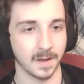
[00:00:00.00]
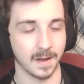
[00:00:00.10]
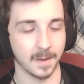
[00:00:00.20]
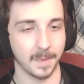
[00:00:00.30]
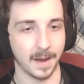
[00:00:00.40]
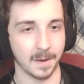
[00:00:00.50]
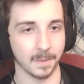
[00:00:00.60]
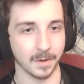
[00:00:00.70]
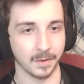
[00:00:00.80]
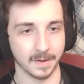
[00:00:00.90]
power,
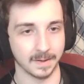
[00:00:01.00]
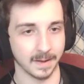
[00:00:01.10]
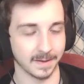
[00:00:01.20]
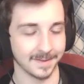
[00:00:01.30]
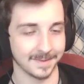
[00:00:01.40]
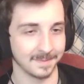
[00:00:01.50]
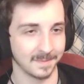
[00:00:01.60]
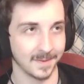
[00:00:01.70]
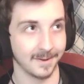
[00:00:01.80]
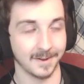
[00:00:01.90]
and you're getting, like,
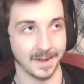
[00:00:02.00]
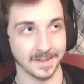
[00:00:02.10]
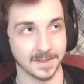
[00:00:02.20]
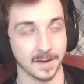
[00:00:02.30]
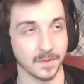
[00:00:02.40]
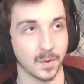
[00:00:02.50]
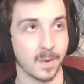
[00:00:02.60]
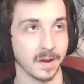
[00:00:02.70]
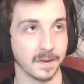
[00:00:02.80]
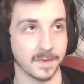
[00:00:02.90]
instead of
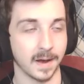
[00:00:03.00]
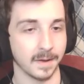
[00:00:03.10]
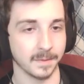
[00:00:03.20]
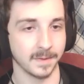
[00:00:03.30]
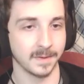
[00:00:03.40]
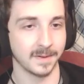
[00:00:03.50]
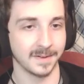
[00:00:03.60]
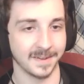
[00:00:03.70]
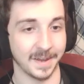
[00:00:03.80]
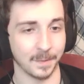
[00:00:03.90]
25
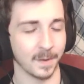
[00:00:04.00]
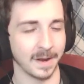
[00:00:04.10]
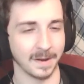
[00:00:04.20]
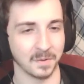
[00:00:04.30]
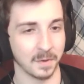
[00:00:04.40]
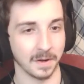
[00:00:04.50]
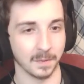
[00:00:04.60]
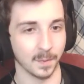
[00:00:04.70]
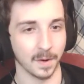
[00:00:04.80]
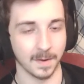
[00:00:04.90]
hit rate, crit,
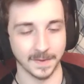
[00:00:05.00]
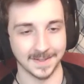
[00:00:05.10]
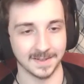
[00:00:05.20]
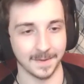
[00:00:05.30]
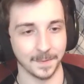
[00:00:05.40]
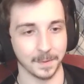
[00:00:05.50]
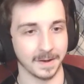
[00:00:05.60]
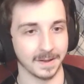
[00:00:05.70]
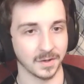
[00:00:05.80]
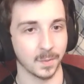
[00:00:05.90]
avoid, all this stuff, you're
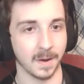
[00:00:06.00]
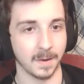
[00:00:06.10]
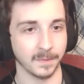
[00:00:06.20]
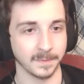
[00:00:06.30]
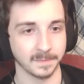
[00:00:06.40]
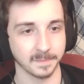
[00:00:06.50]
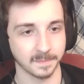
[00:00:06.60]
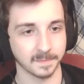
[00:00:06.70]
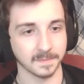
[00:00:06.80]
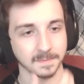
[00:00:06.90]
getting, like, 12.
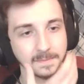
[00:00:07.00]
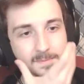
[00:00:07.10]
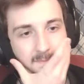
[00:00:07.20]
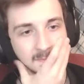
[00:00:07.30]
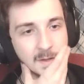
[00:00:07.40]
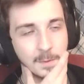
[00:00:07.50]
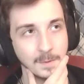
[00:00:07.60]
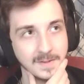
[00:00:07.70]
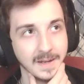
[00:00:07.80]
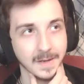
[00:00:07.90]

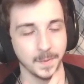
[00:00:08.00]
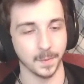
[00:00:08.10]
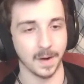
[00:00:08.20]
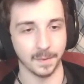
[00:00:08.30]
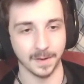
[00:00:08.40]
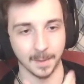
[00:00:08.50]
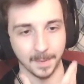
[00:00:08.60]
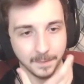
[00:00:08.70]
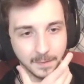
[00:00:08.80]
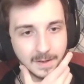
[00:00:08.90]
13 if you round up.
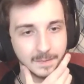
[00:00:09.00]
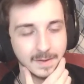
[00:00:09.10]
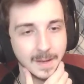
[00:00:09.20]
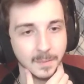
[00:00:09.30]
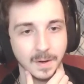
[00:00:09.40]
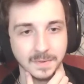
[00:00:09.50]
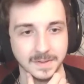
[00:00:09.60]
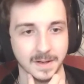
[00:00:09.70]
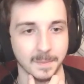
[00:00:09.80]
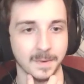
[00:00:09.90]
I forget if the game rounds
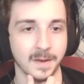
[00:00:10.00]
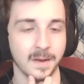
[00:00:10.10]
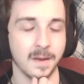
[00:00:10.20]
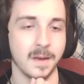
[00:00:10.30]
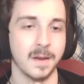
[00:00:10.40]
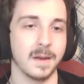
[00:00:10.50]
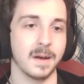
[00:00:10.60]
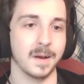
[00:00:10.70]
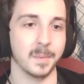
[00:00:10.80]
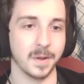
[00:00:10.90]
up.
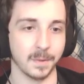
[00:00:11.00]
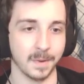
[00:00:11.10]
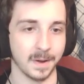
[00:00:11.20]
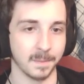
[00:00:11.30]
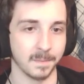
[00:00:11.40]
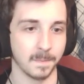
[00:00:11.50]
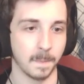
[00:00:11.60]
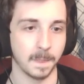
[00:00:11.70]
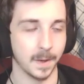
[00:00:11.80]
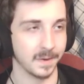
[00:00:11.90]
But either way.
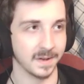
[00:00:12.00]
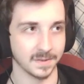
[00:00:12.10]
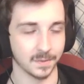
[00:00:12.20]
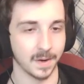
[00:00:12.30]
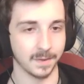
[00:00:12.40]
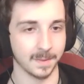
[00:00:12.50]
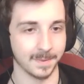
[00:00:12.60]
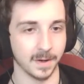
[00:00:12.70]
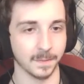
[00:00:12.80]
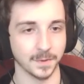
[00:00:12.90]
No, it doesn't round up. I
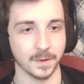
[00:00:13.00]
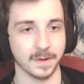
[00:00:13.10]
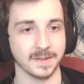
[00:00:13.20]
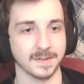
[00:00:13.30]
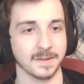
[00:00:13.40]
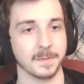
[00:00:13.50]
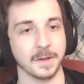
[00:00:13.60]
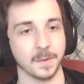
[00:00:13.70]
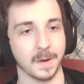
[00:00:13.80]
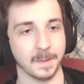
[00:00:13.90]
know for sure it doesn't, but
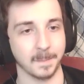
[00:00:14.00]
either way.